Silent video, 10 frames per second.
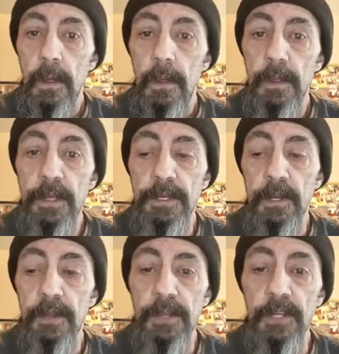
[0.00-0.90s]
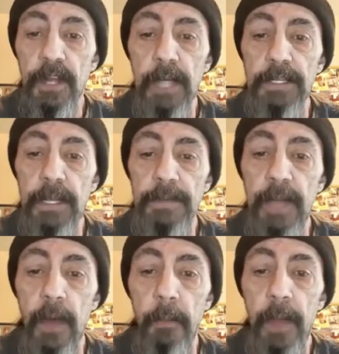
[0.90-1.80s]
These are concepts
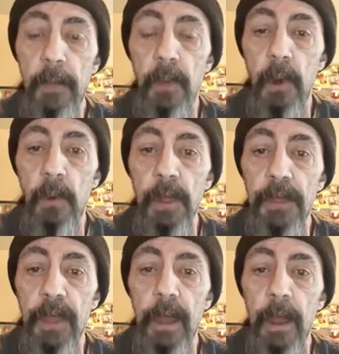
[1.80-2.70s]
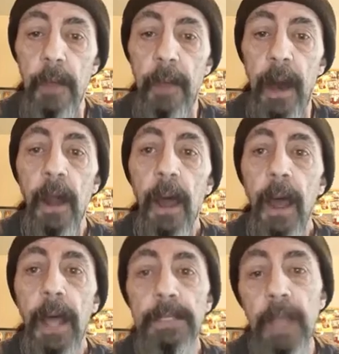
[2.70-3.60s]
I hope people are really thinking about
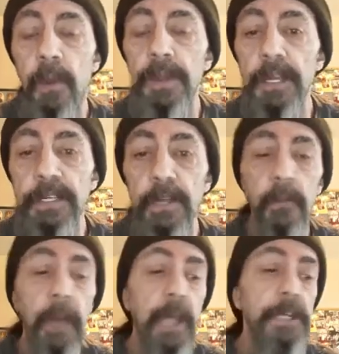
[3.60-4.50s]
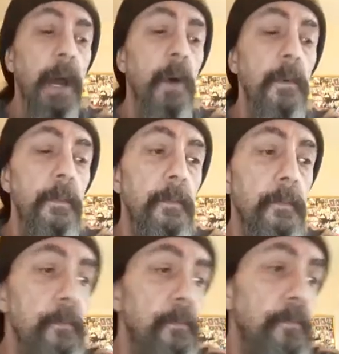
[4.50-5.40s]
as I put this information out.
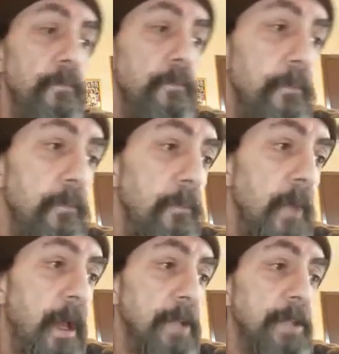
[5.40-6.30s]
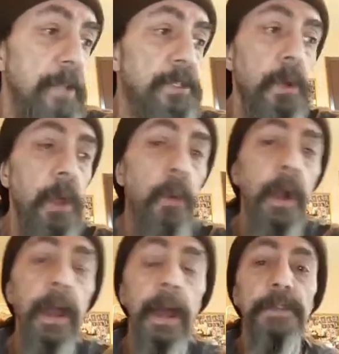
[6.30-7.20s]
Because that's truly what
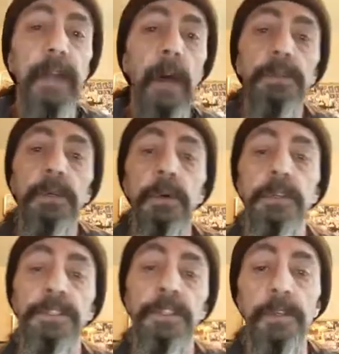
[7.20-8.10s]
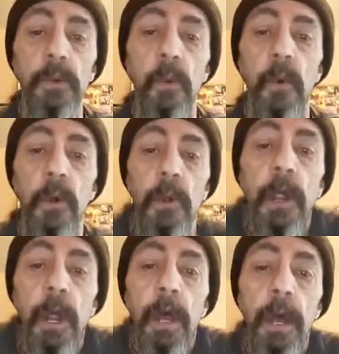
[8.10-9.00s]
it comes down to, is the war
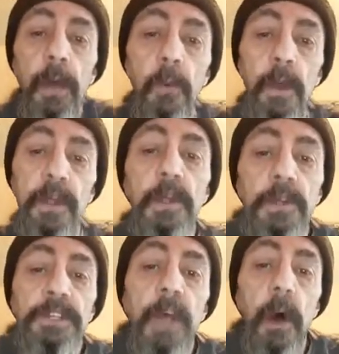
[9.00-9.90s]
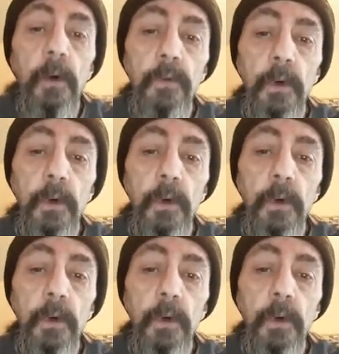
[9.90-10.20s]
within yourself.